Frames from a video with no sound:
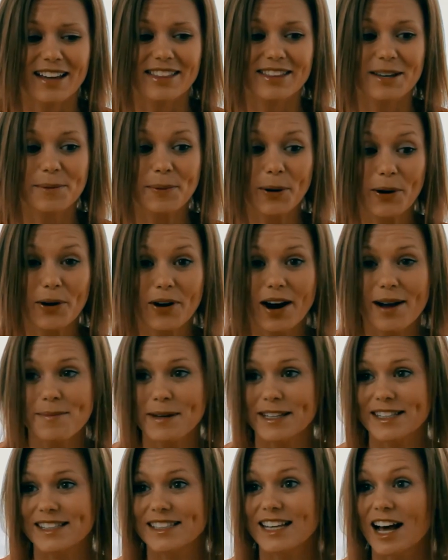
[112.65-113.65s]
The program
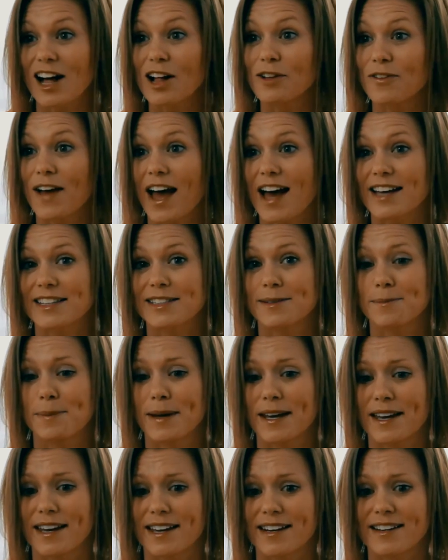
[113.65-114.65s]
itself has
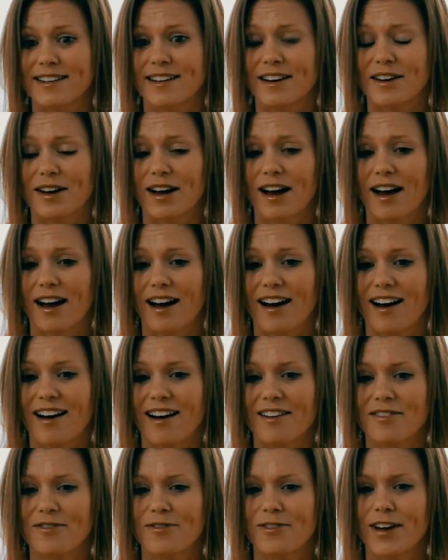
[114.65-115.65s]
been
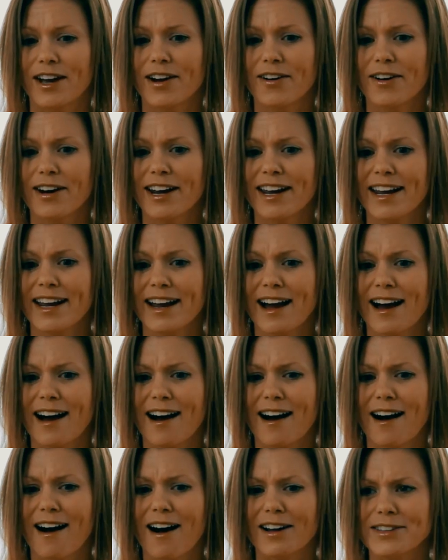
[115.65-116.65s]
very
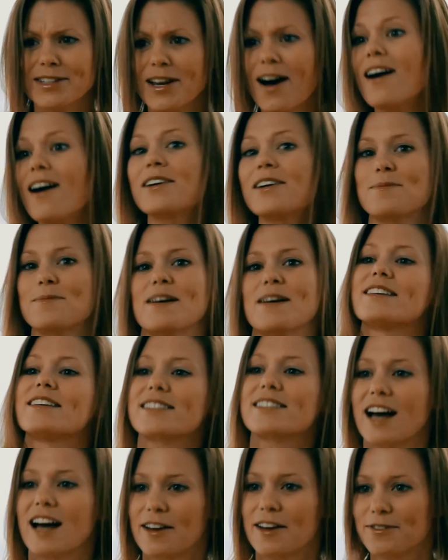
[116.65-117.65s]
autonomous,
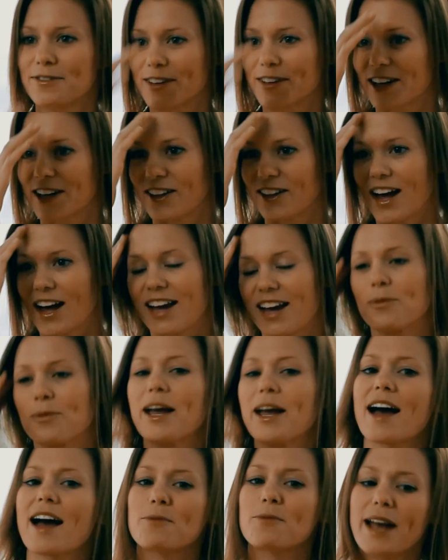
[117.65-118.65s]
I feel like. We
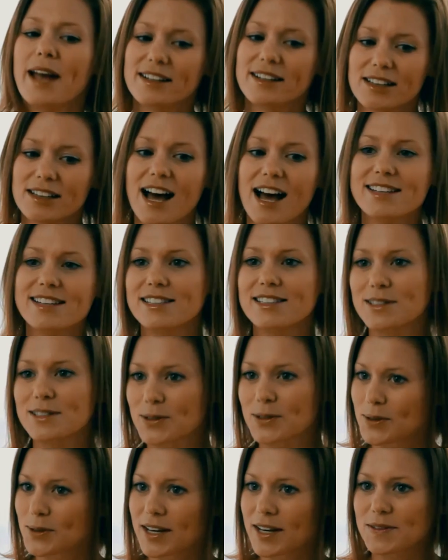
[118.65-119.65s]
had classes
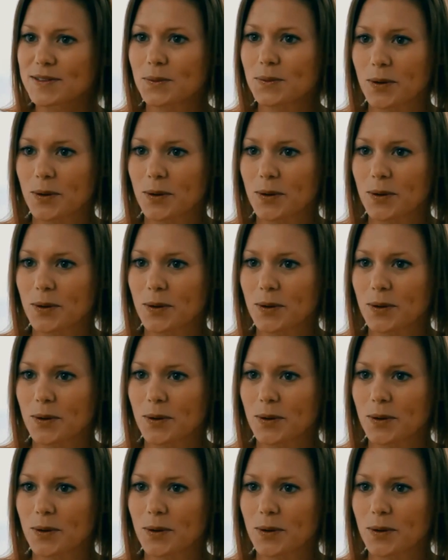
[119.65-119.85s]
2 days a